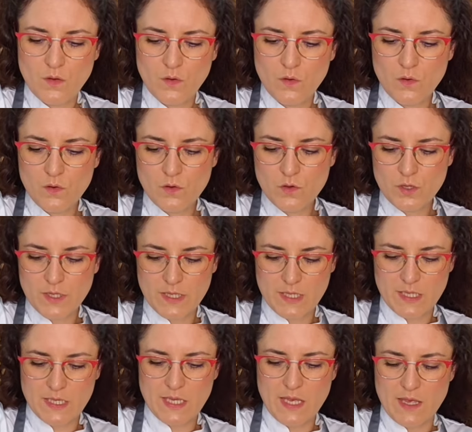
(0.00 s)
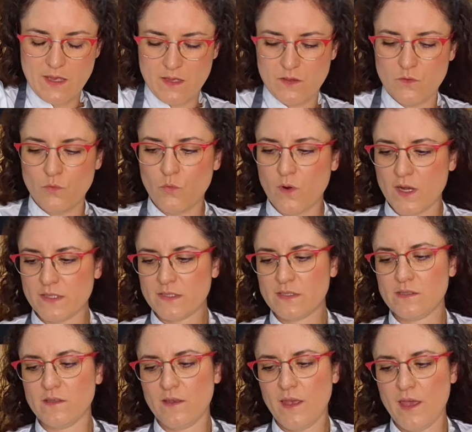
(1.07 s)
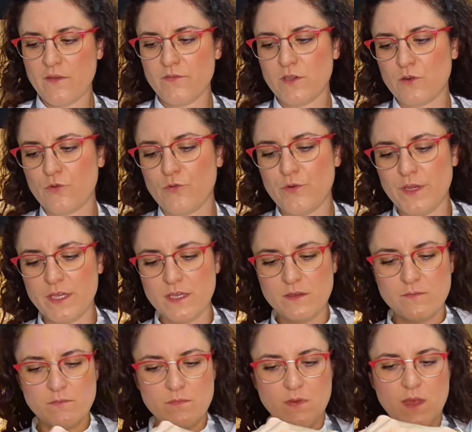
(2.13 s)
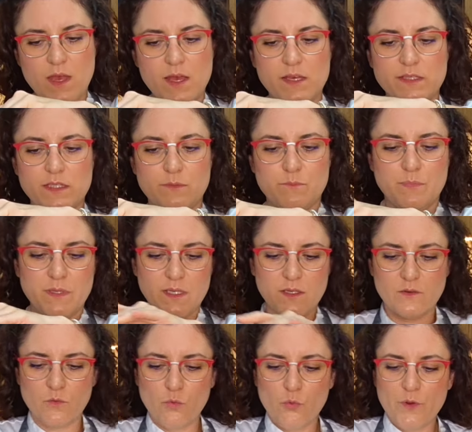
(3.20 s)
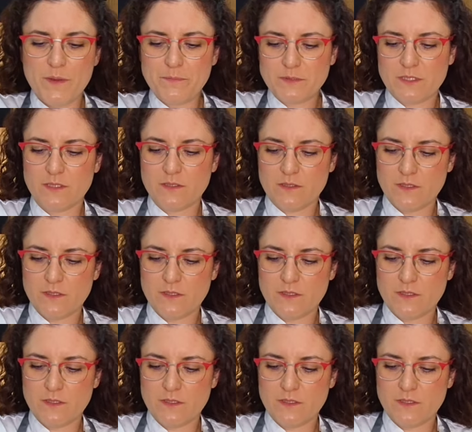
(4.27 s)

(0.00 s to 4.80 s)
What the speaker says: Okay, once the heavy cream has been whipped,